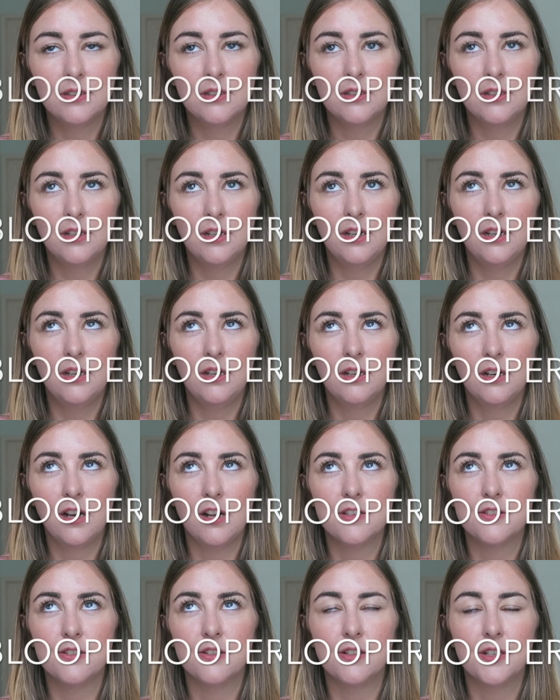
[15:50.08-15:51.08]
Oh, I
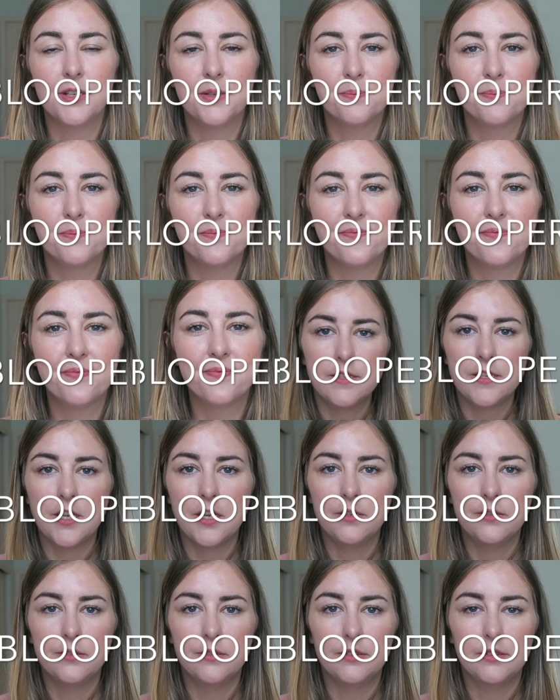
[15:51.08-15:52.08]
can't talk.
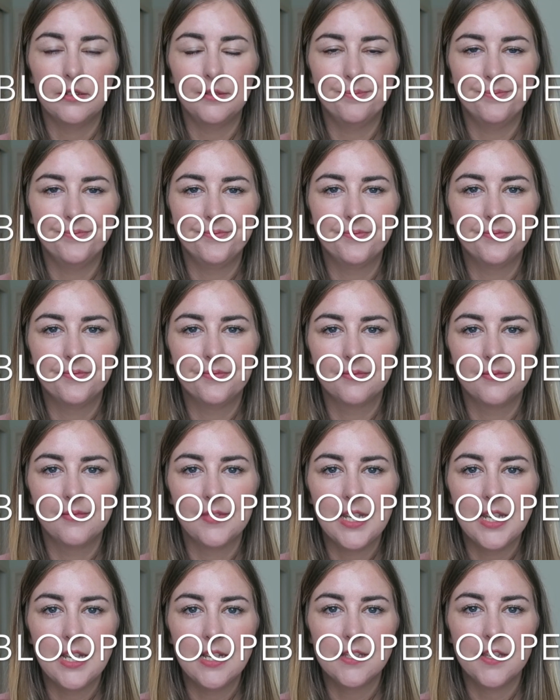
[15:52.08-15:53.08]
So
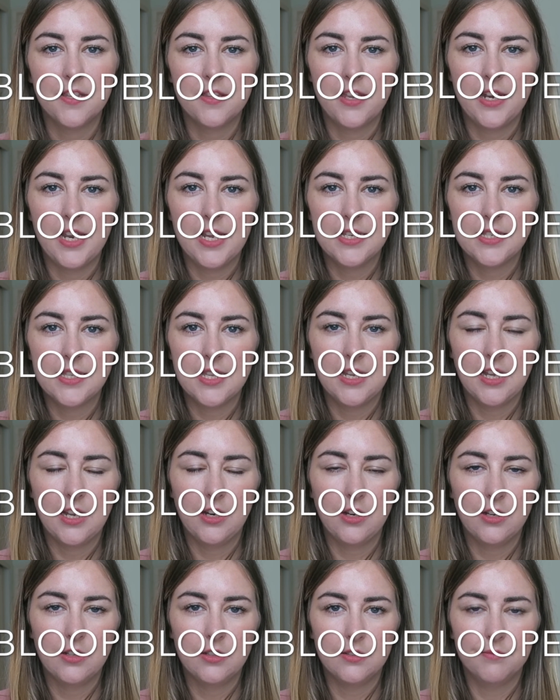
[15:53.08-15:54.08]
the next thing I
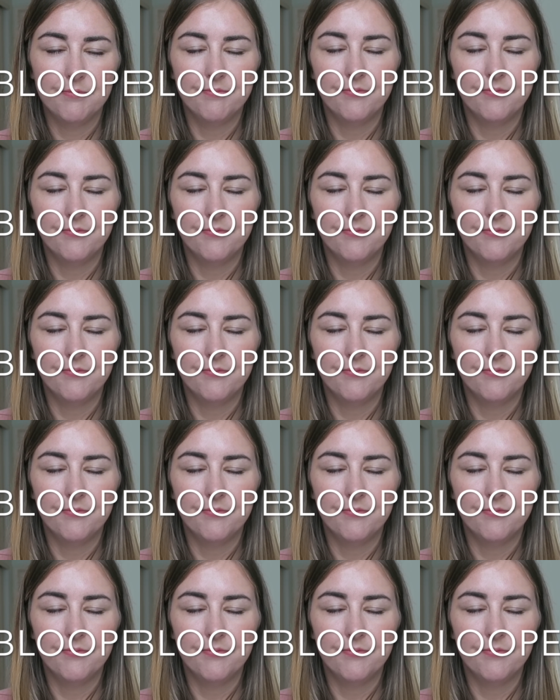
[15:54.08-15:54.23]
got,